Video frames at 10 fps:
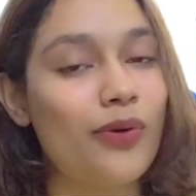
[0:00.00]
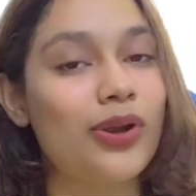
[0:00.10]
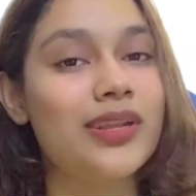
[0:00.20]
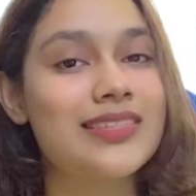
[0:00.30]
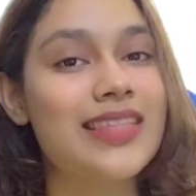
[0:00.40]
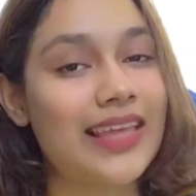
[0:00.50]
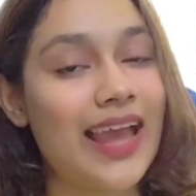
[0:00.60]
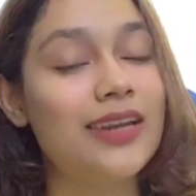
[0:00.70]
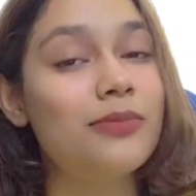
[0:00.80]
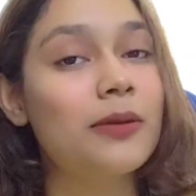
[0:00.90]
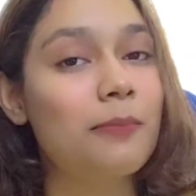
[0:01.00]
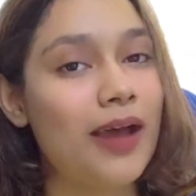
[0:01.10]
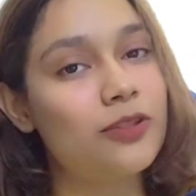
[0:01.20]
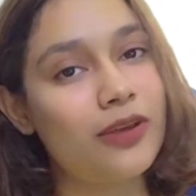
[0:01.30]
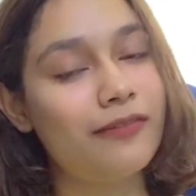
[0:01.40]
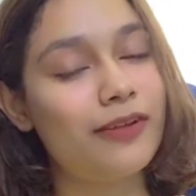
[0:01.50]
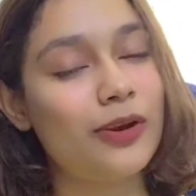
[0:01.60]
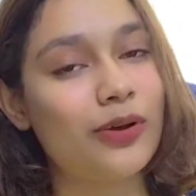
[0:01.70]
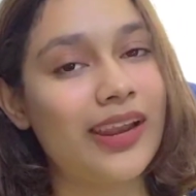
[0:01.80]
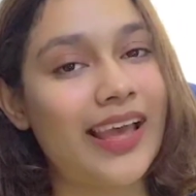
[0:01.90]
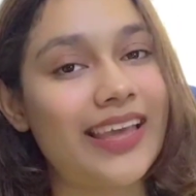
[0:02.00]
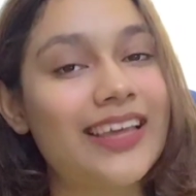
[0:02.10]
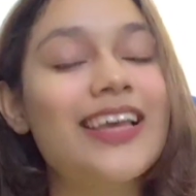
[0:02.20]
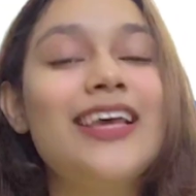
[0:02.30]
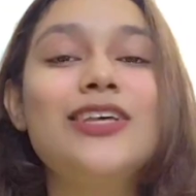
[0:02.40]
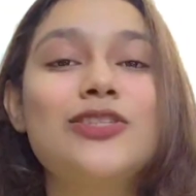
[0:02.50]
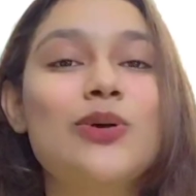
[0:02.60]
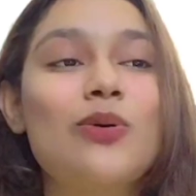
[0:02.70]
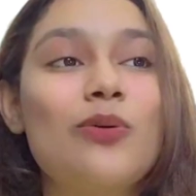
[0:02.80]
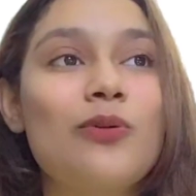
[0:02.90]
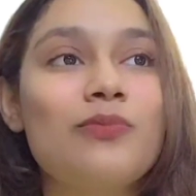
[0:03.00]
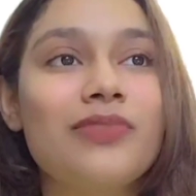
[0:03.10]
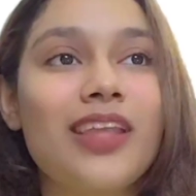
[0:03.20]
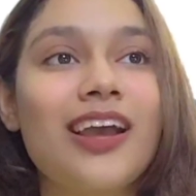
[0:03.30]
what is the academic pathway will look like? So,